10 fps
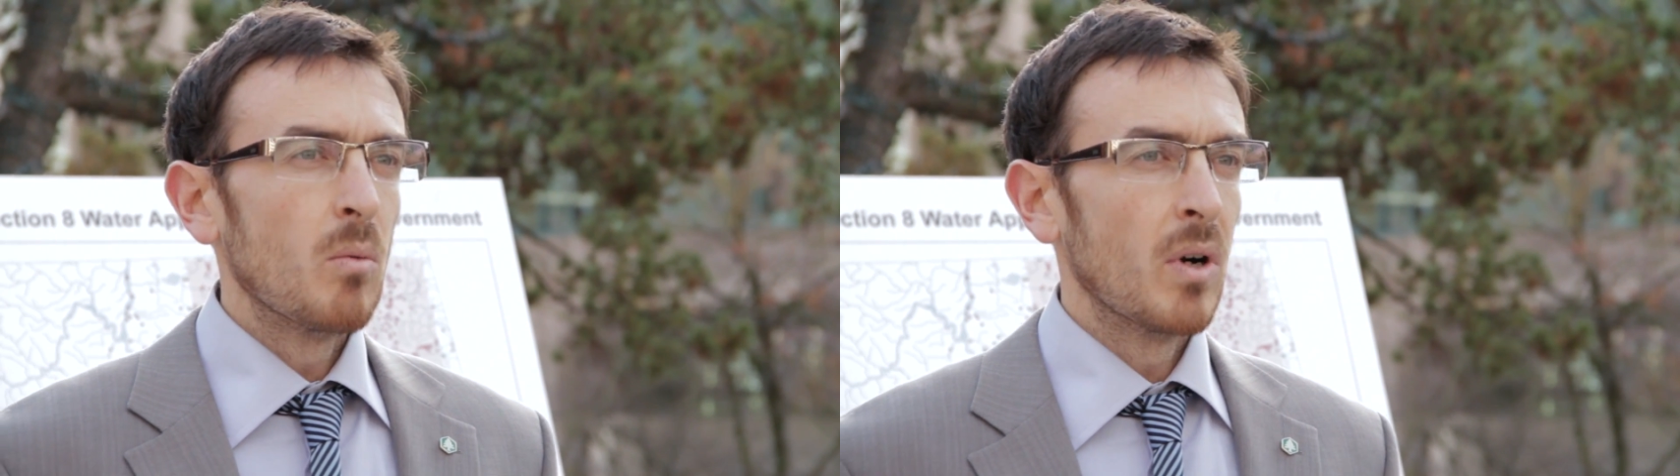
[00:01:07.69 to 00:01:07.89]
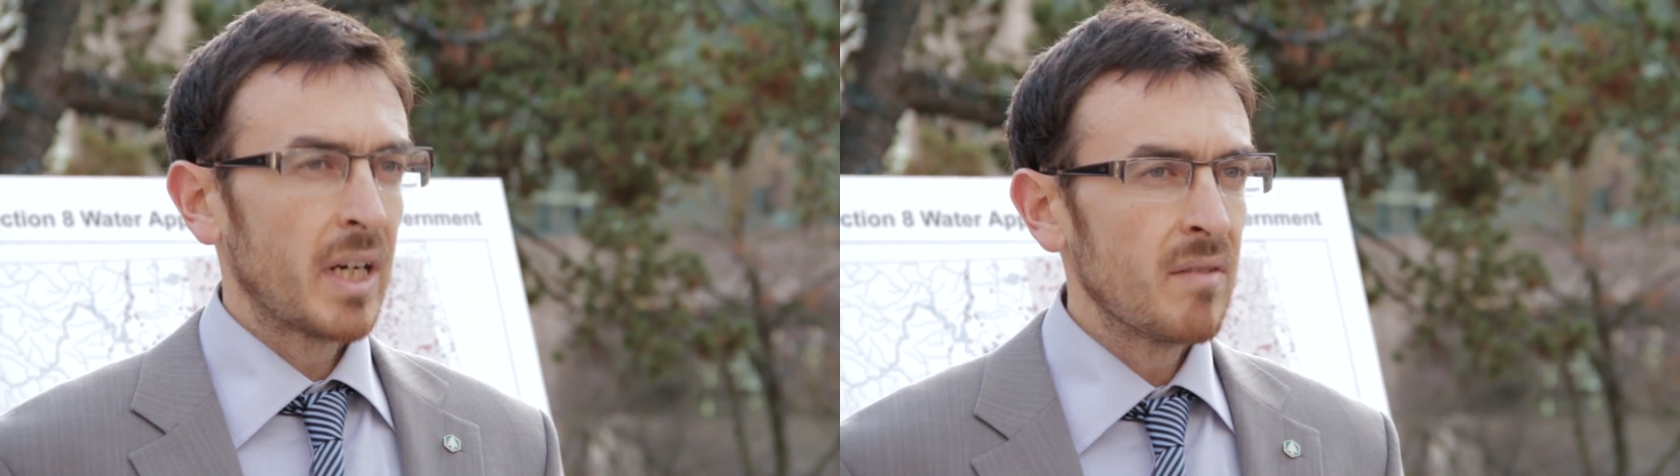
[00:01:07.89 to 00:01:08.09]

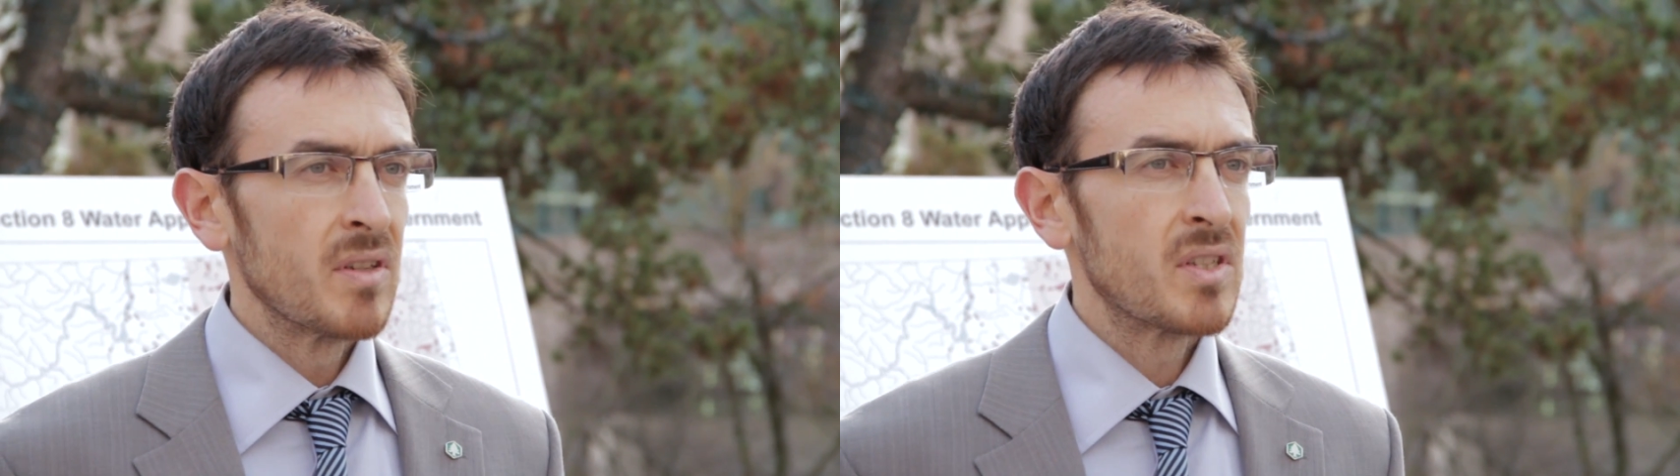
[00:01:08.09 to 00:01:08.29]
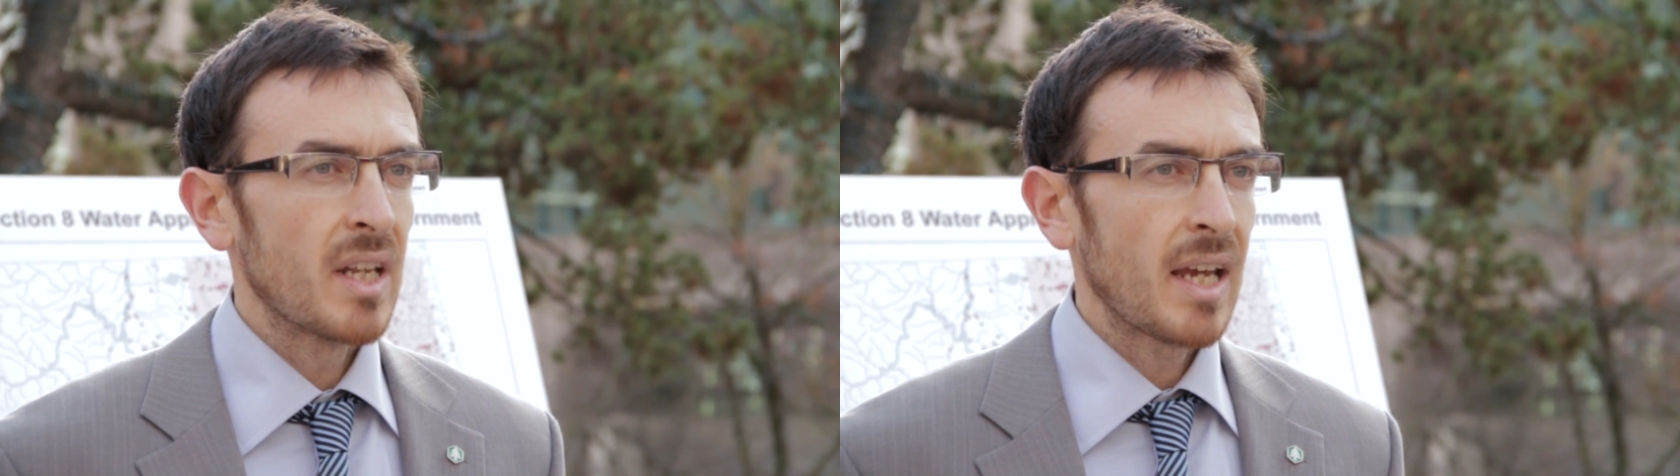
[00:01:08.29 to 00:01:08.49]
were
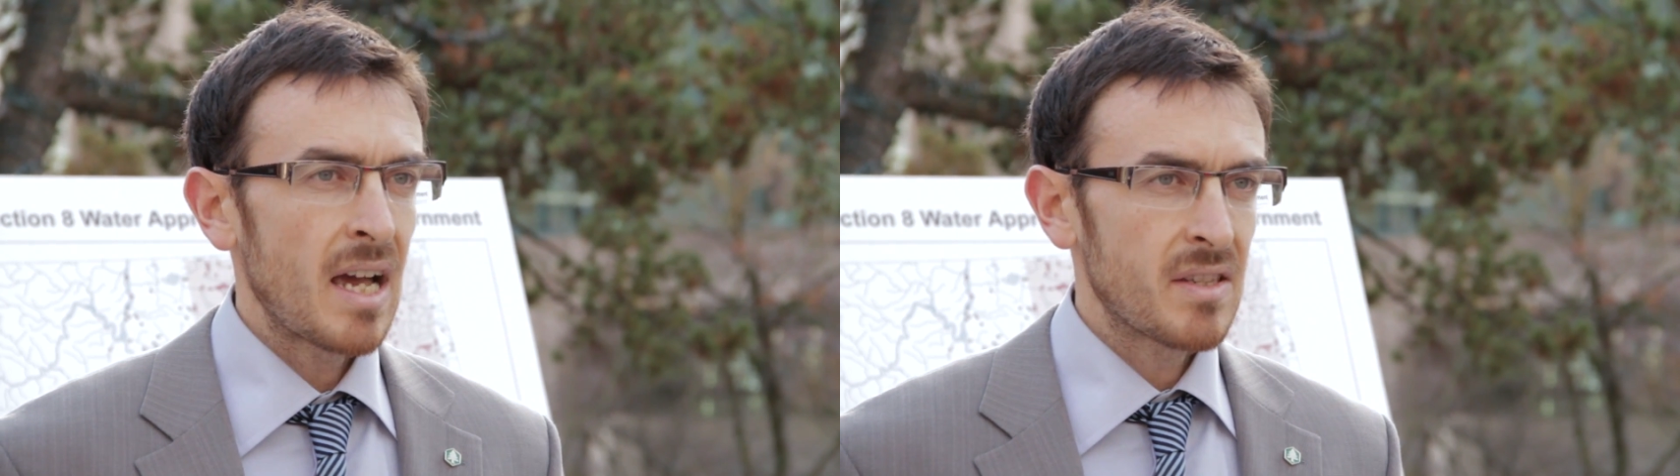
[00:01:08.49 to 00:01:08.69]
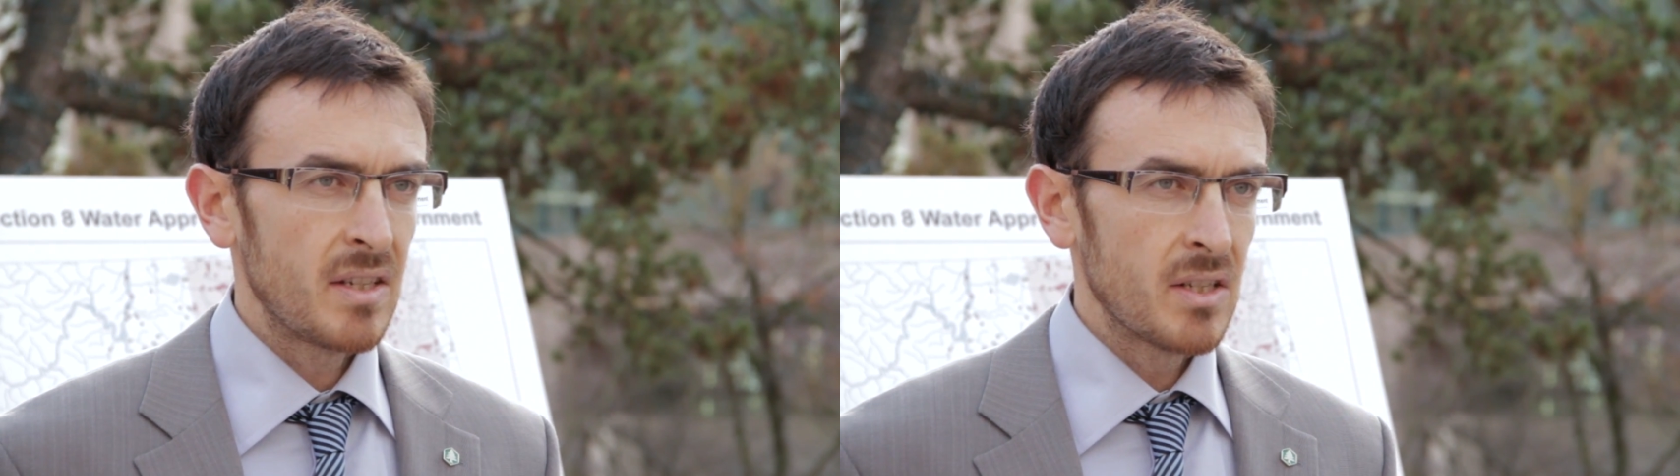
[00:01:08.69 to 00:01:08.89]
given to the
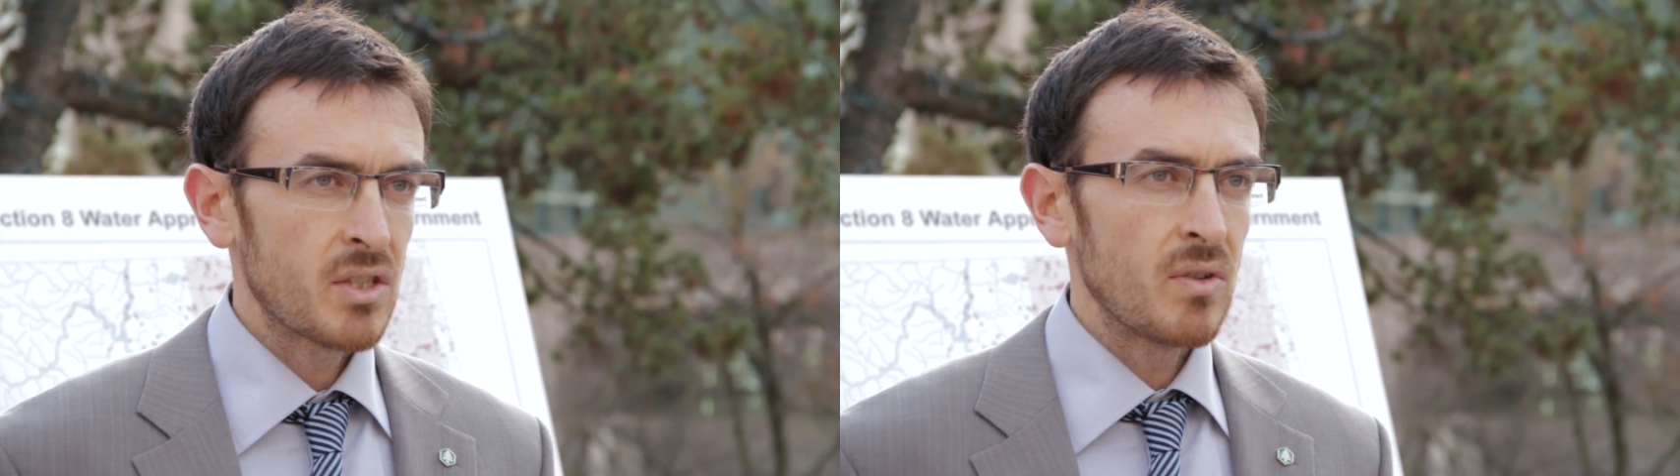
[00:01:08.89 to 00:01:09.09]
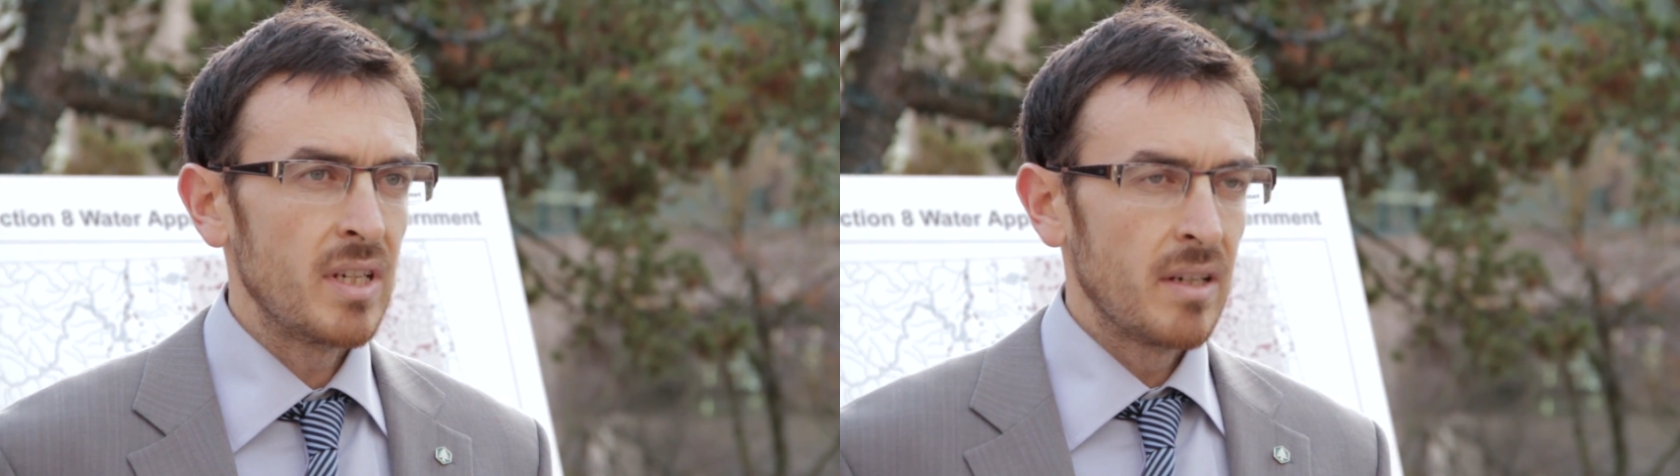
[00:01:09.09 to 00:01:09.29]
gas
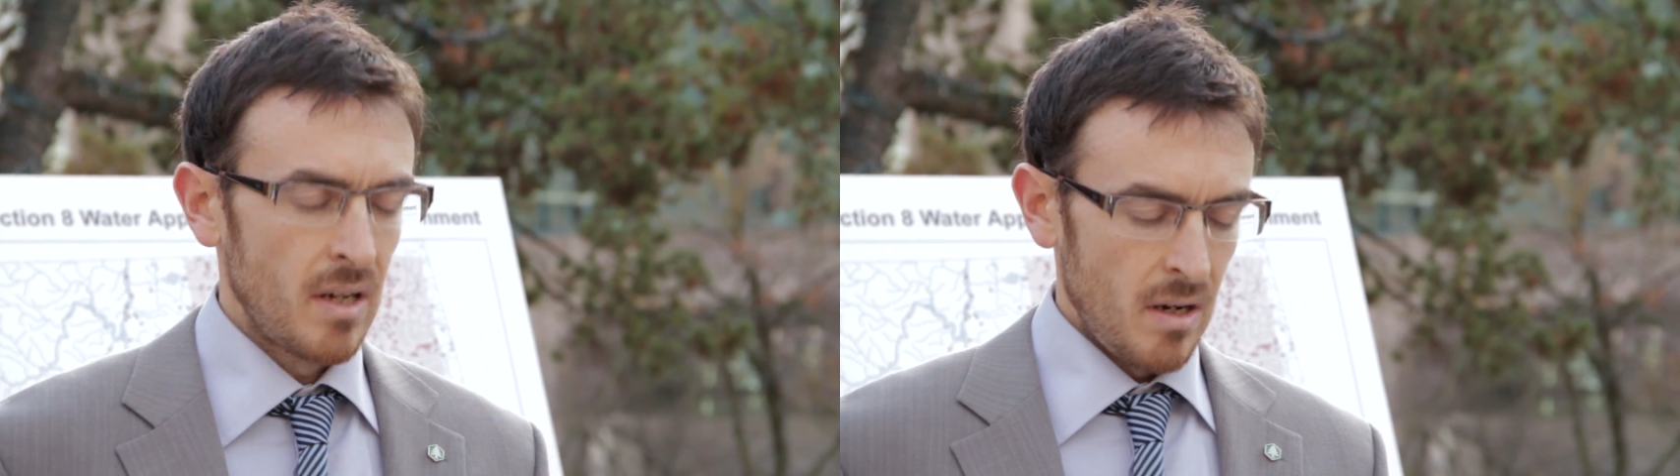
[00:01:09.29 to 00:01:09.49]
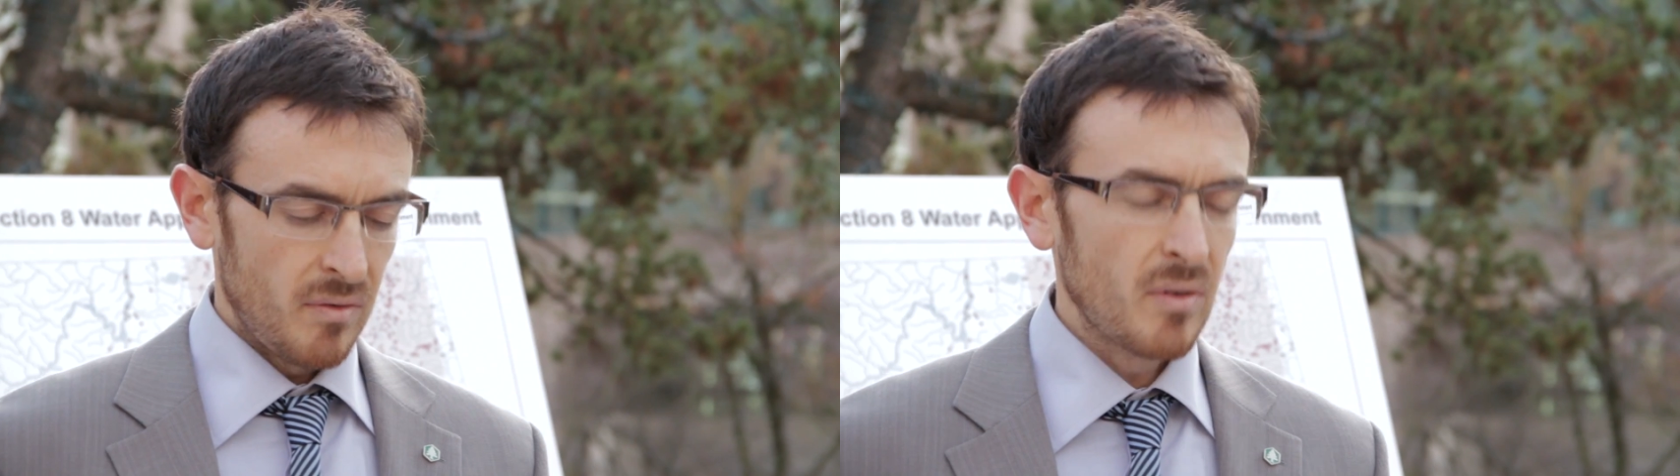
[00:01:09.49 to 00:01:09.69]
industry
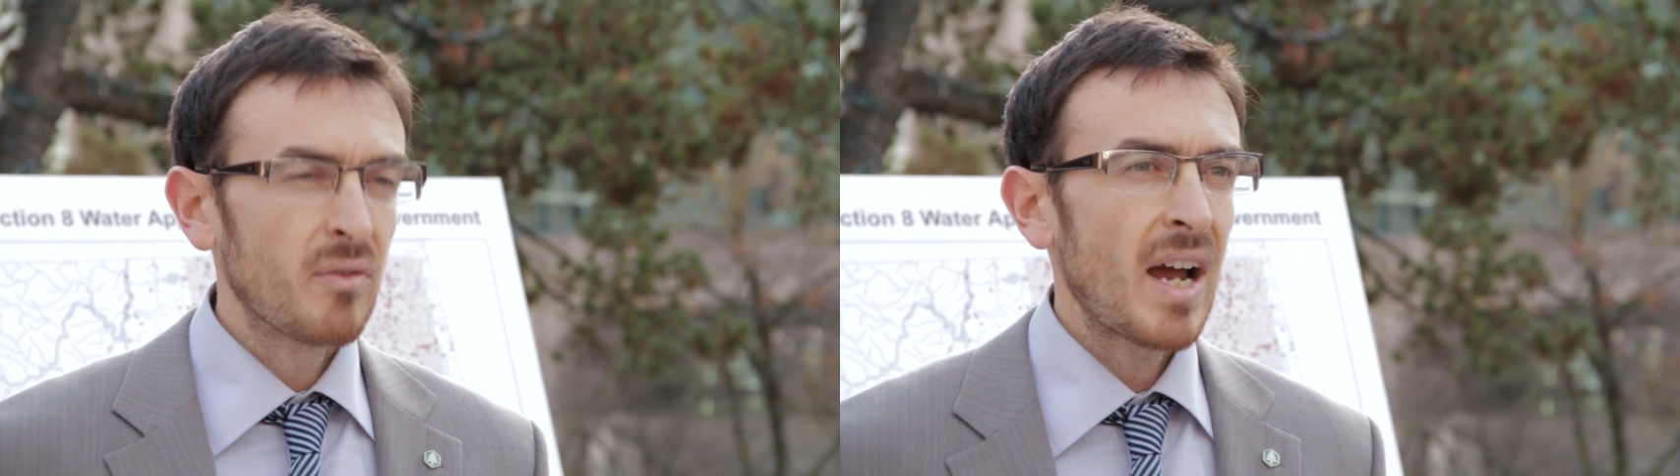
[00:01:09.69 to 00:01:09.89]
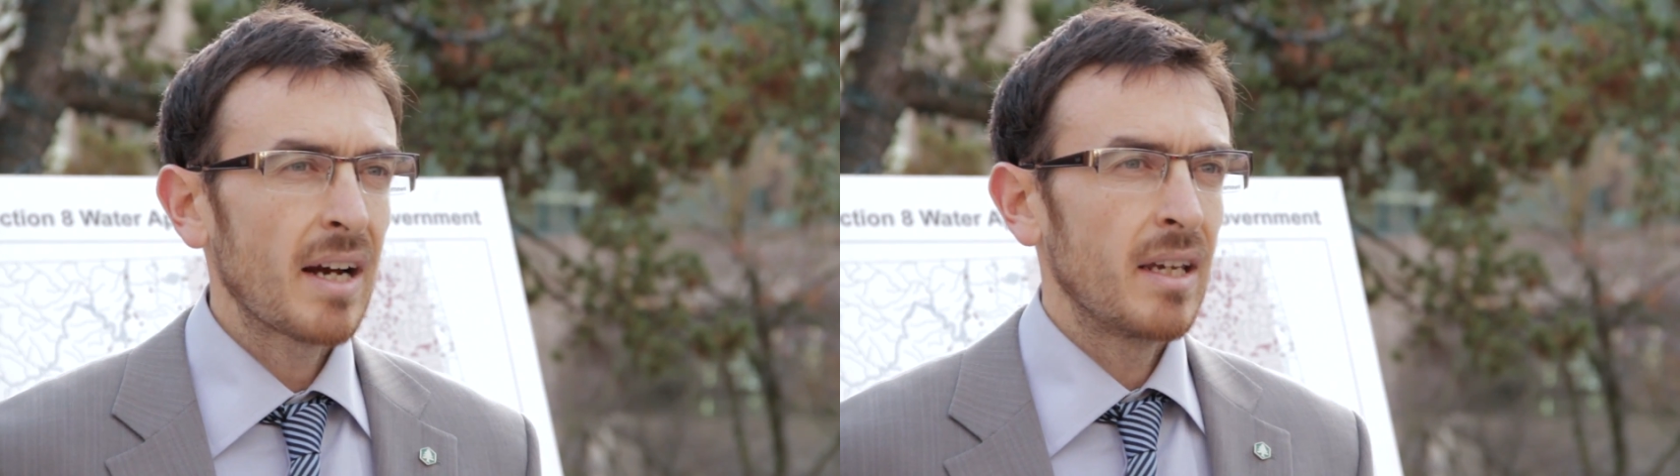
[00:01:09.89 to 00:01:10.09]
for
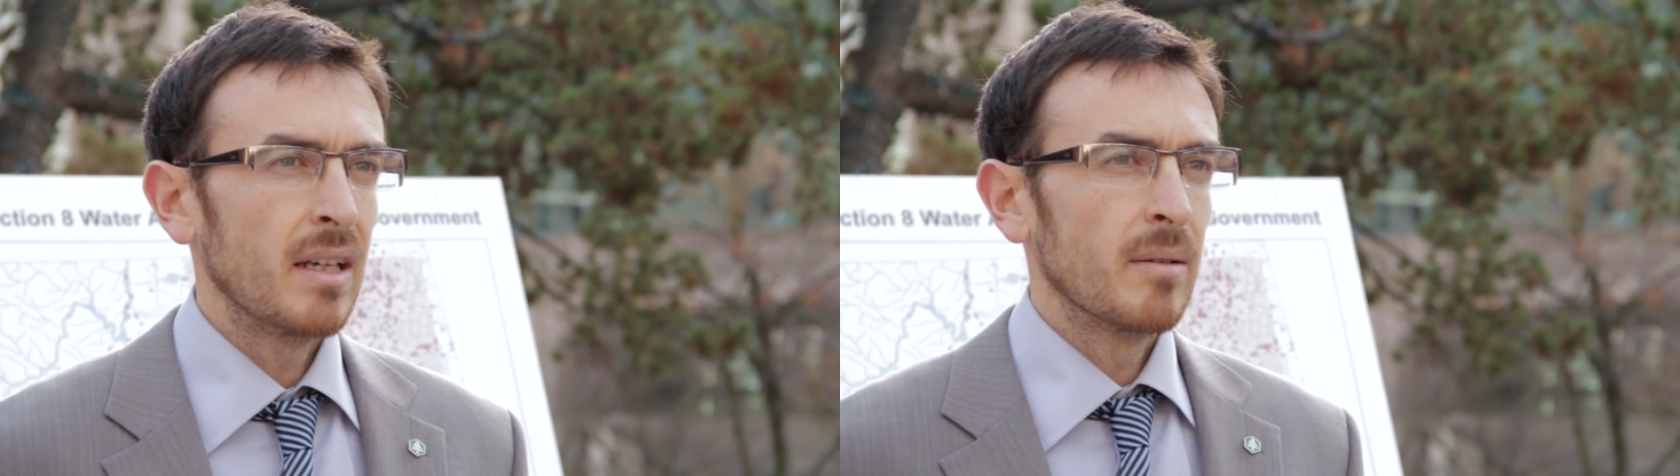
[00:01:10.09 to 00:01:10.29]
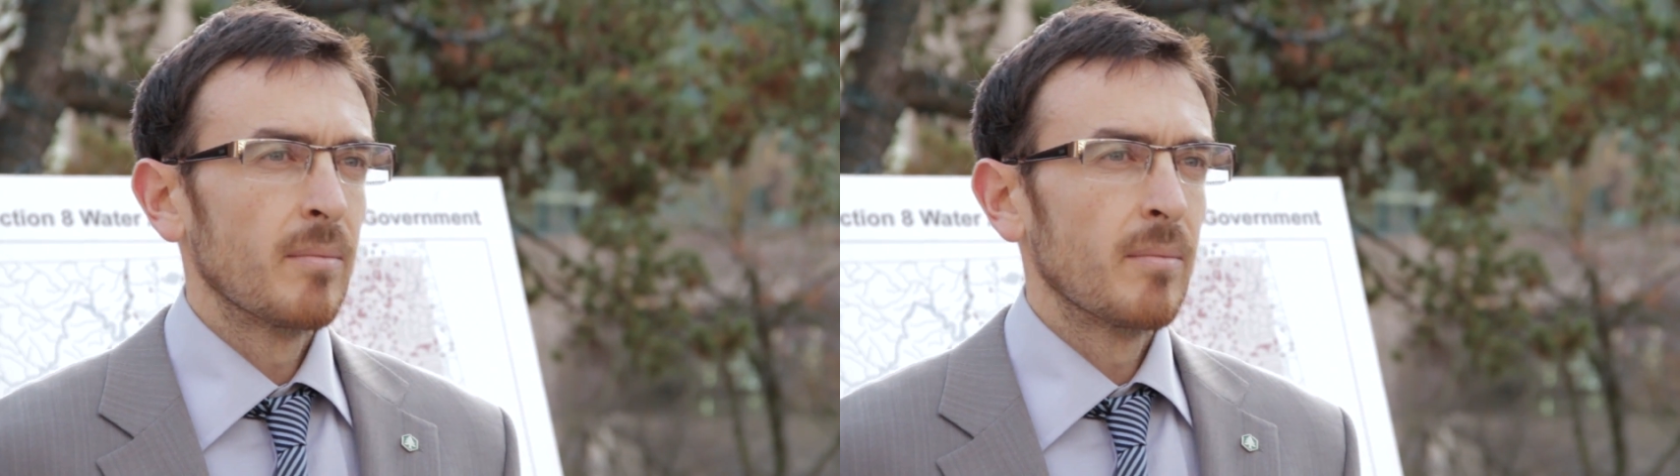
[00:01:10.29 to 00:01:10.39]
fracking.